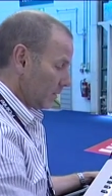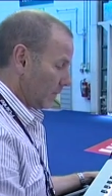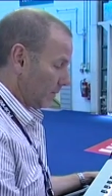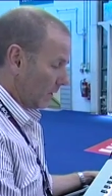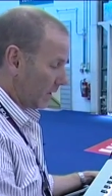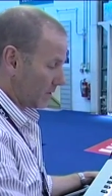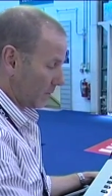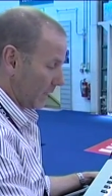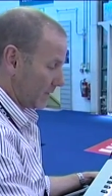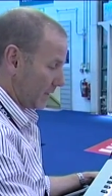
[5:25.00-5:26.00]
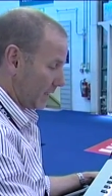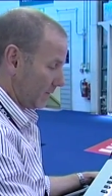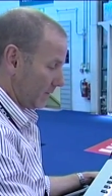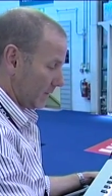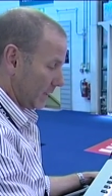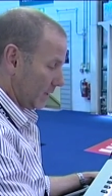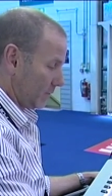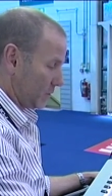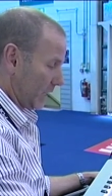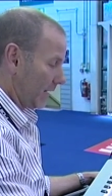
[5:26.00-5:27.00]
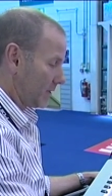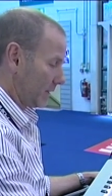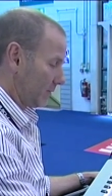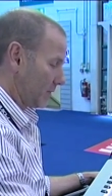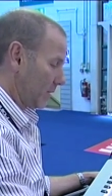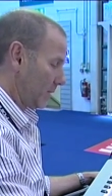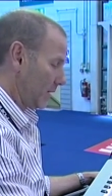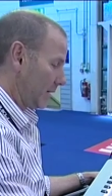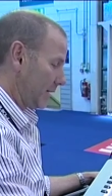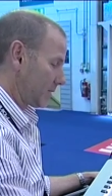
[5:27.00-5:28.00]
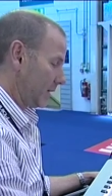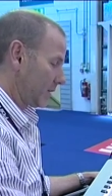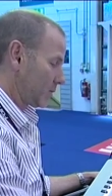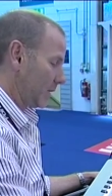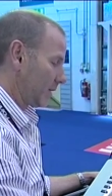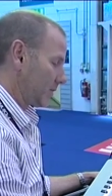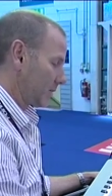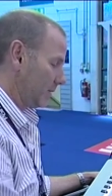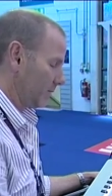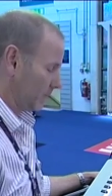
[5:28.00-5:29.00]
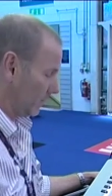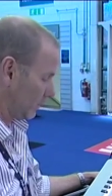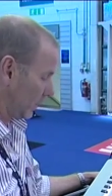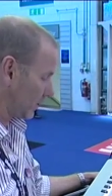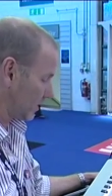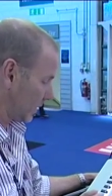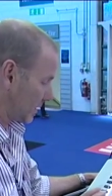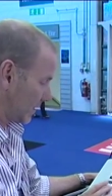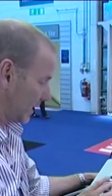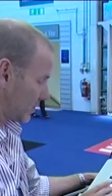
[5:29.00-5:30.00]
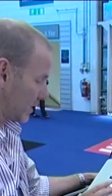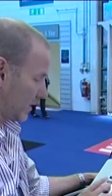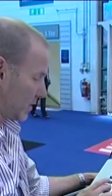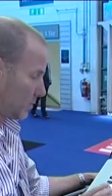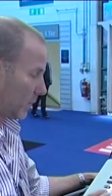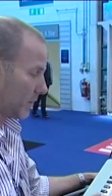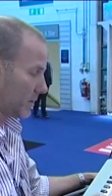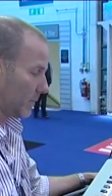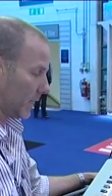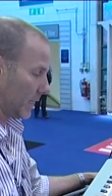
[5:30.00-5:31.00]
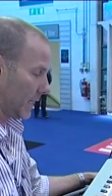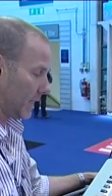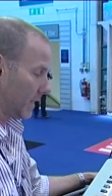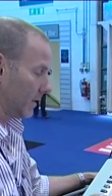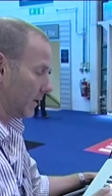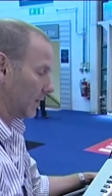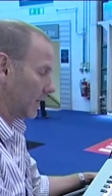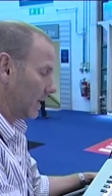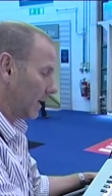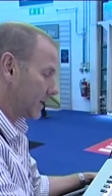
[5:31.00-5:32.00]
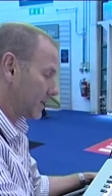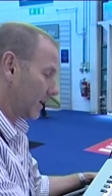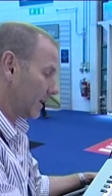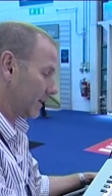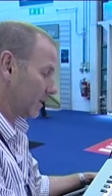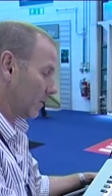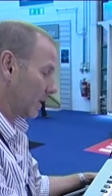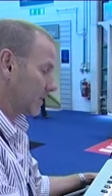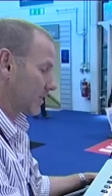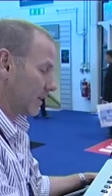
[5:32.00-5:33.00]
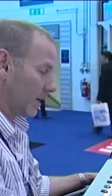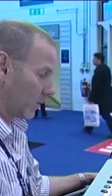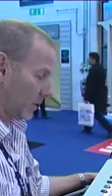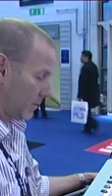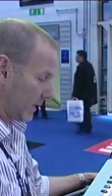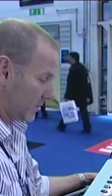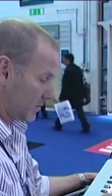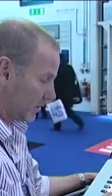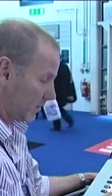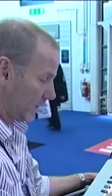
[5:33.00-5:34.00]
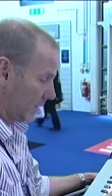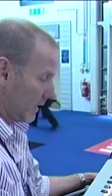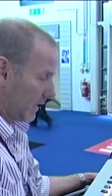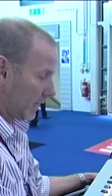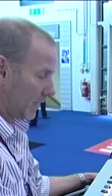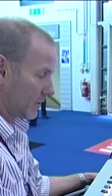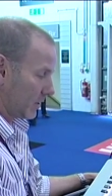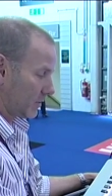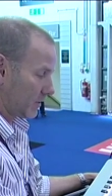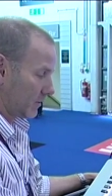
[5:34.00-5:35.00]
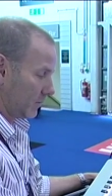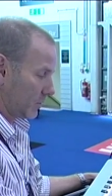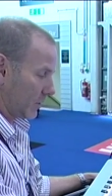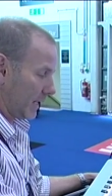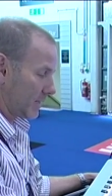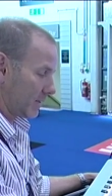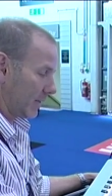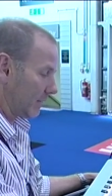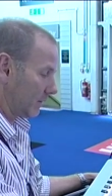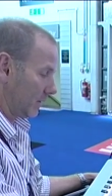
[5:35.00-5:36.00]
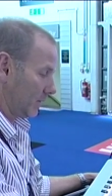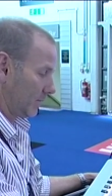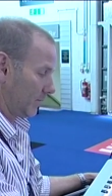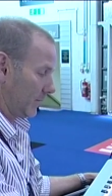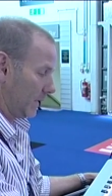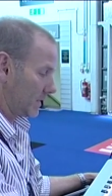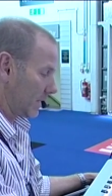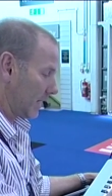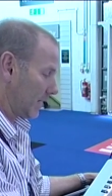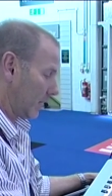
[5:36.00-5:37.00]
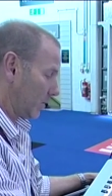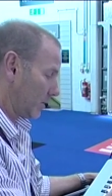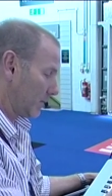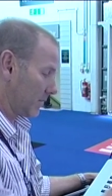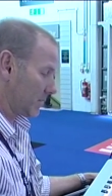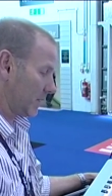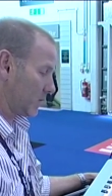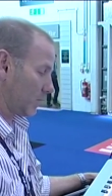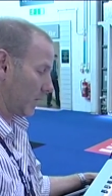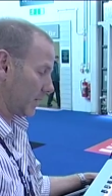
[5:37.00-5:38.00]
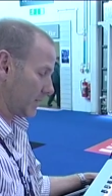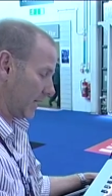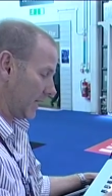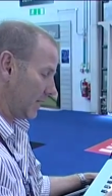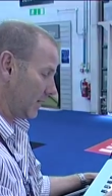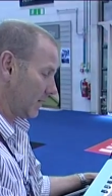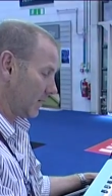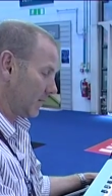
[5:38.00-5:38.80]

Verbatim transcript: but monitor mixing, you know, challenging for somebody who has not experienced it monitor mixing, I just go to this monitor button here, I target the monitor that I want to mix to, and I just change the level. Done, I want to mix to this monitor here.